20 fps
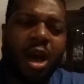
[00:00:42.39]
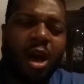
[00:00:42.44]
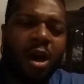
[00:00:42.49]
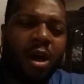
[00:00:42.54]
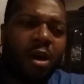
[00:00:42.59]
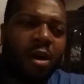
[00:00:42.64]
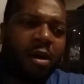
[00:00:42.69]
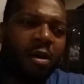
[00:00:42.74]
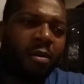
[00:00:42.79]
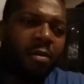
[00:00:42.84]

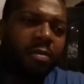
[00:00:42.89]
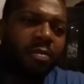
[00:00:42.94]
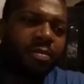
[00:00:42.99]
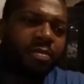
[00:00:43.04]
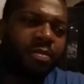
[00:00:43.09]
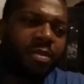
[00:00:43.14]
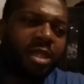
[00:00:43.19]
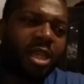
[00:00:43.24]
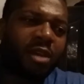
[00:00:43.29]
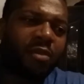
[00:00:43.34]

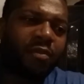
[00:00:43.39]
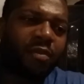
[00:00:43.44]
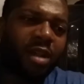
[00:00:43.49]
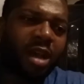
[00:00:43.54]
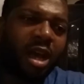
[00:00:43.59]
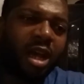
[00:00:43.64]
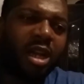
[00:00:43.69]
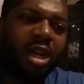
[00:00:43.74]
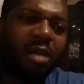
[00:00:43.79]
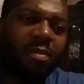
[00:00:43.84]
Um, if
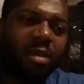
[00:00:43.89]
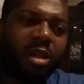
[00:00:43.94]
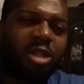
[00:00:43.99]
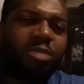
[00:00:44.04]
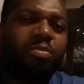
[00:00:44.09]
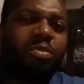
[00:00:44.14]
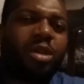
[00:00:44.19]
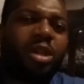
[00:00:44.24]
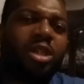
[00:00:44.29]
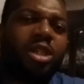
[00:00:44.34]
not, I'm
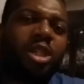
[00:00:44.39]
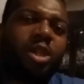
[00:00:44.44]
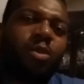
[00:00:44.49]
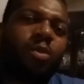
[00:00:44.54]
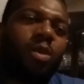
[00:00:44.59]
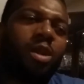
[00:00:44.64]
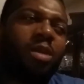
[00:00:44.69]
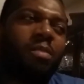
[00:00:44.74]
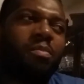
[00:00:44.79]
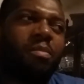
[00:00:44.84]
explaining to
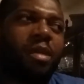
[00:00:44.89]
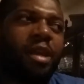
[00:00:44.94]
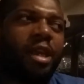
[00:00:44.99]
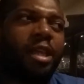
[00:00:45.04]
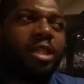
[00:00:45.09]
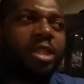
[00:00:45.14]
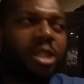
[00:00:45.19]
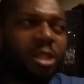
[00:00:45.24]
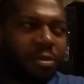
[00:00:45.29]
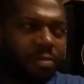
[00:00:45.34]
you what it
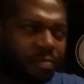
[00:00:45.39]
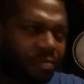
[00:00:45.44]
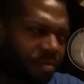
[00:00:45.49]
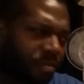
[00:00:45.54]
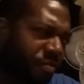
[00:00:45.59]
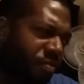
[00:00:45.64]
means.